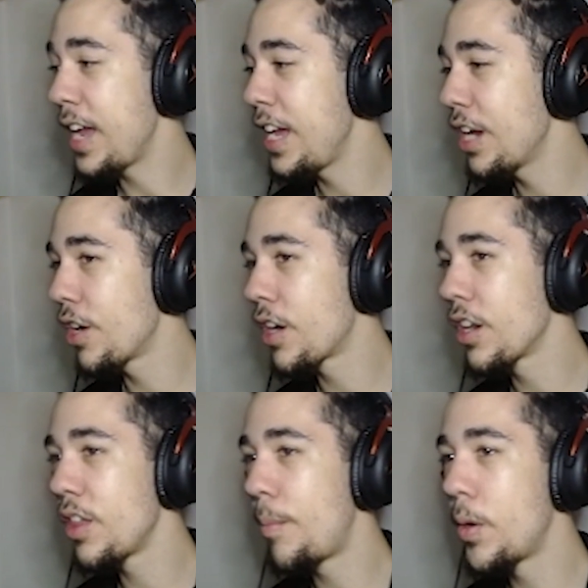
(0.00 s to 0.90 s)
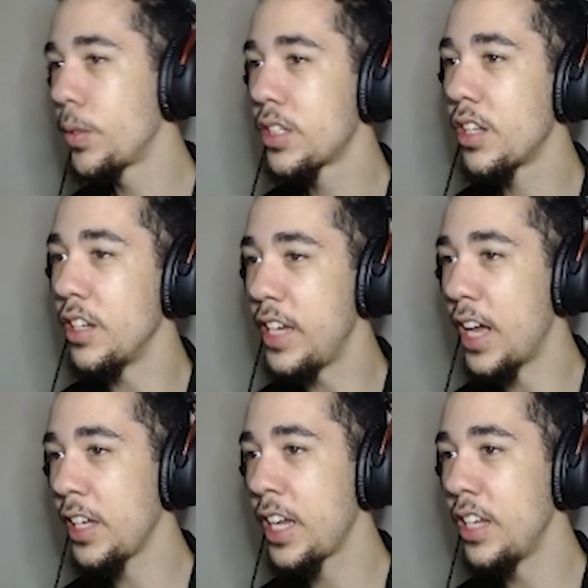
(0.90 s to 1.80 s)
hear the most
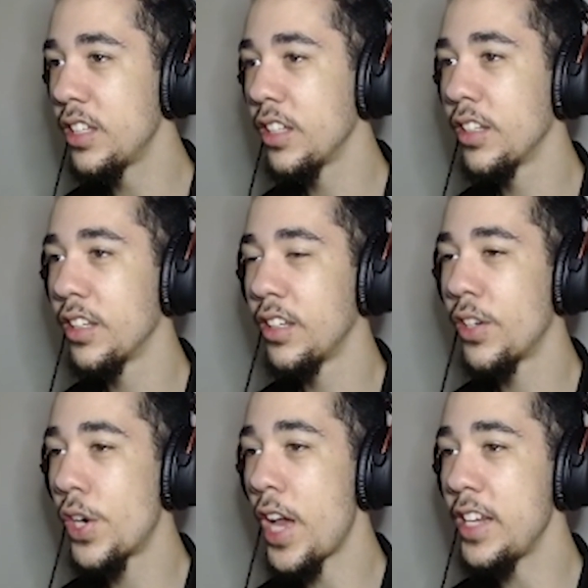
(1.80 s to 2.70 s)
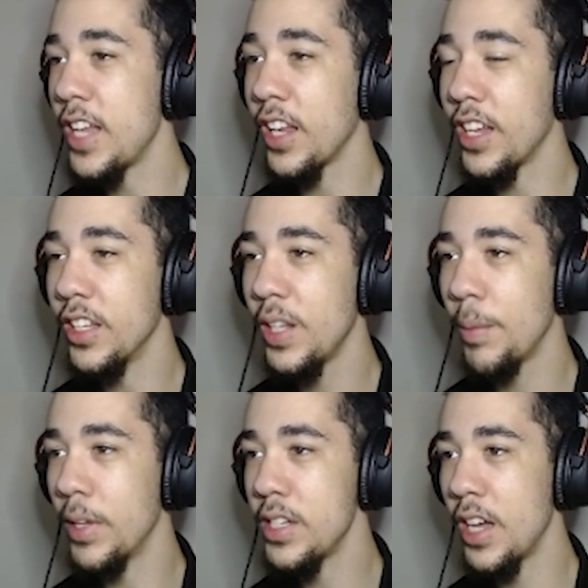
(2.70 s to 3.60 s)
delicate, or not delicate,
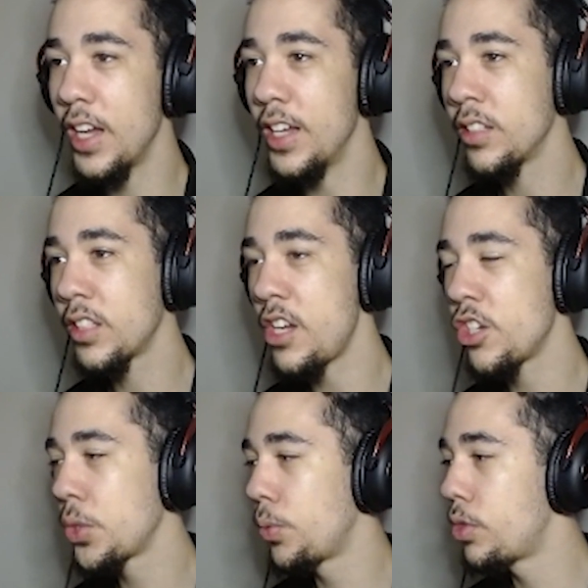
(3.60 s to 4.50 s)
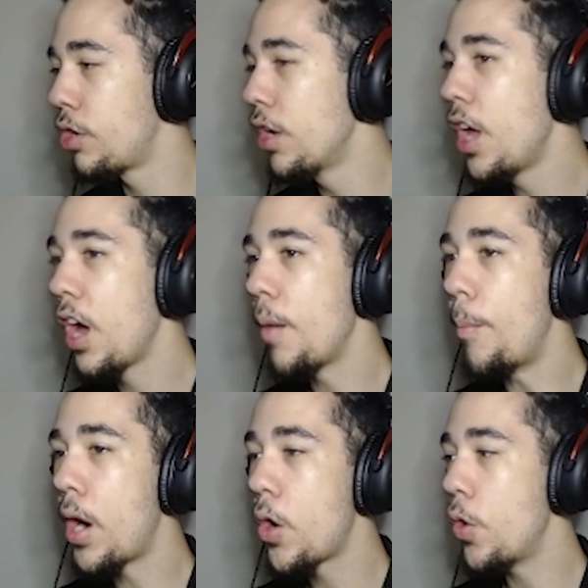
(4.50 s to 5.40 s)
but sensual
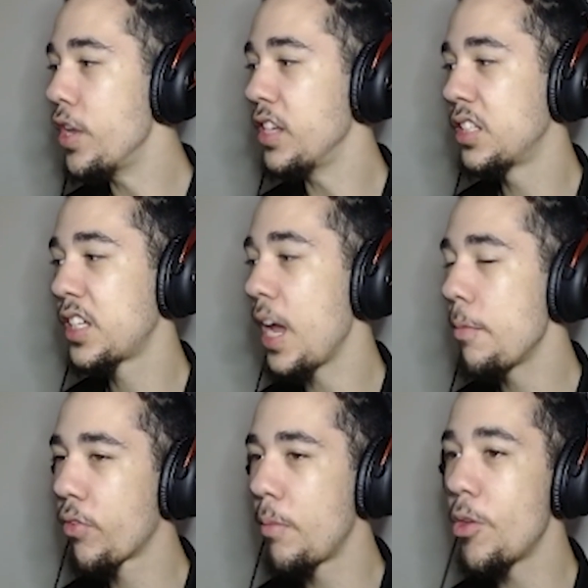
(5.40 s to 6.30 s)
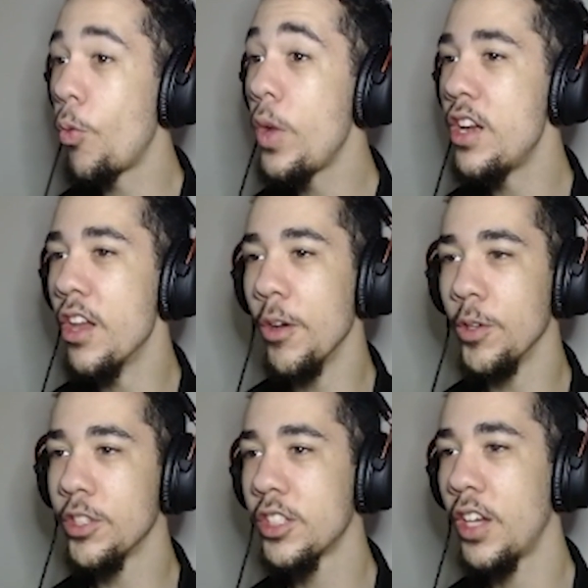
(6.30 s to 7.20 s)
moan escape from the
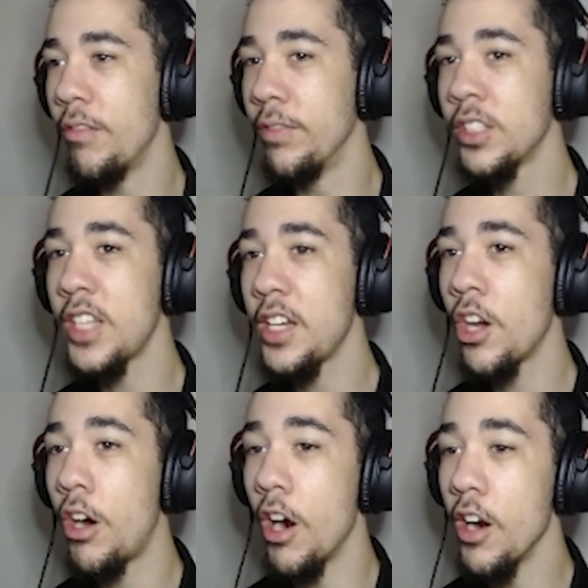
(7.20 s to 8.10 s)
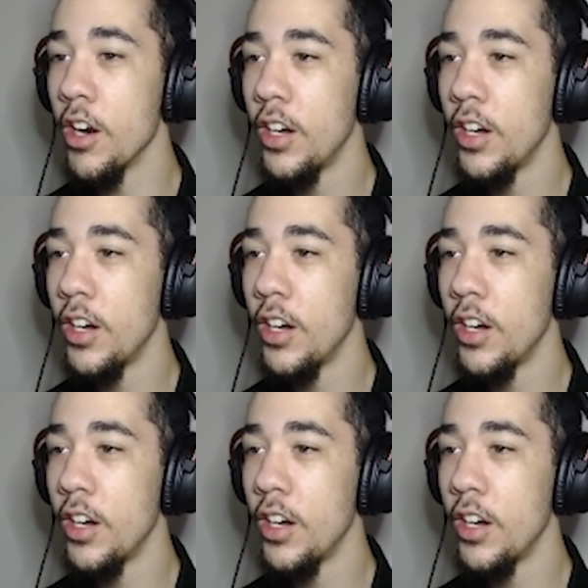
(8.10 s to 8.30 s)
windows of said car.